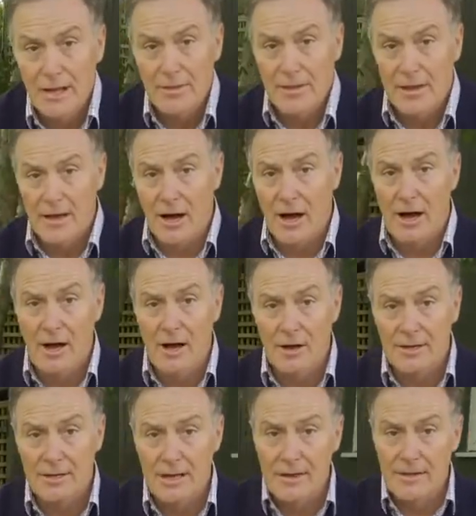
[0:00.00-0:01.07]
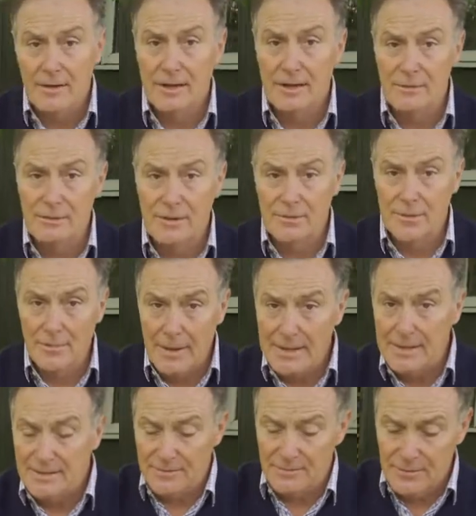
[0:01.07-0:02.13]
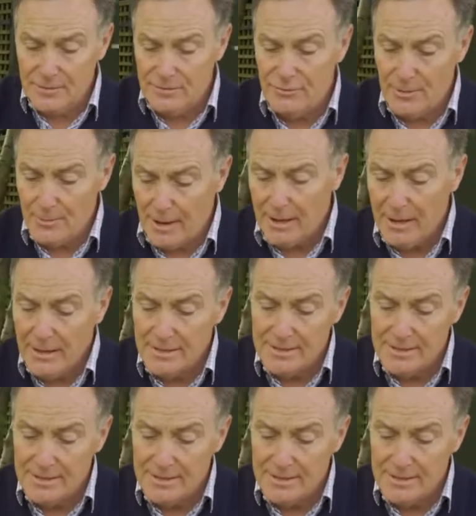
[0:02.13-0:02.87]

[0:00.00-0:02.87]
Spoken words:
the guard that goes on the base of the trimmer.